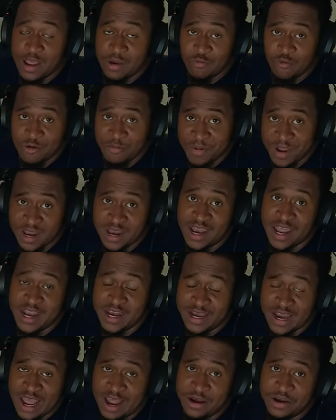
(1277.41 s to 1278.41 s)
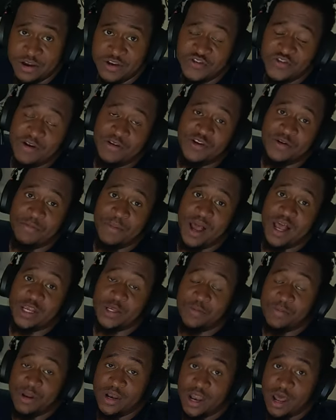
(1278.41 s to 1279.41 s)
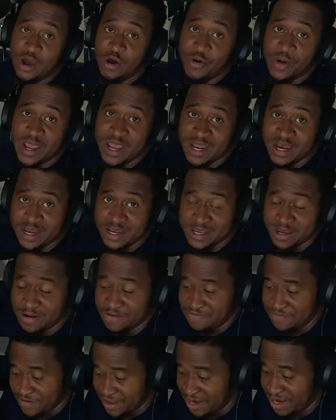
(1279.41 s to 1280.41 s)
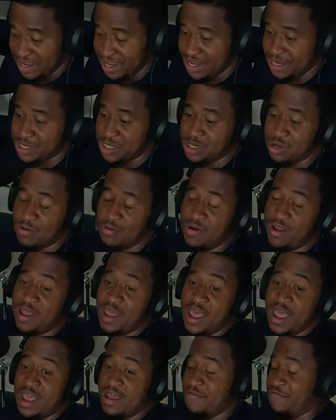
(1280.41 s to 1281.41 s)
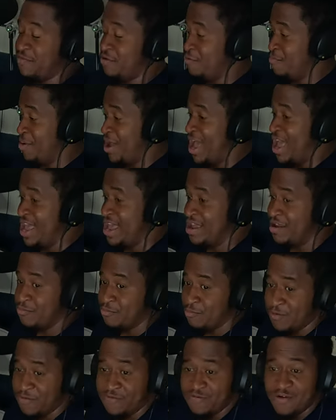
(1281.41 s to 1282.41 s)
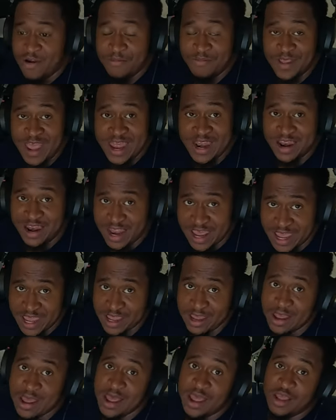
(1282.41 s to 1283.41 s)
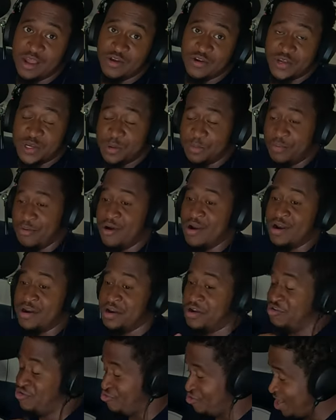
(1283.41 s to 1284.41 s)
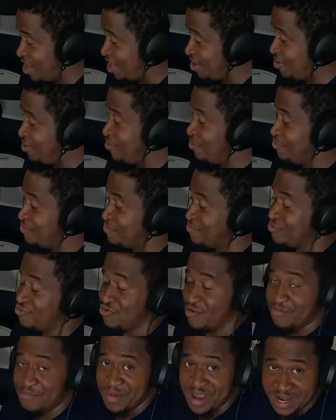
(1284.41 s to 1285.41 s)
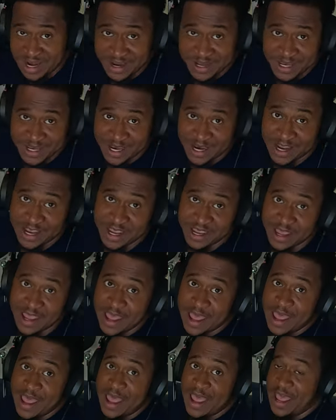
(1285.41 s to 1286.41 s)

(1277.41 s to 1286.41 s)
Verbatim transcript: it will be linked down in the description box below. It is an affiliate, so if you buy it from that link, you're supporting the channel tremendously.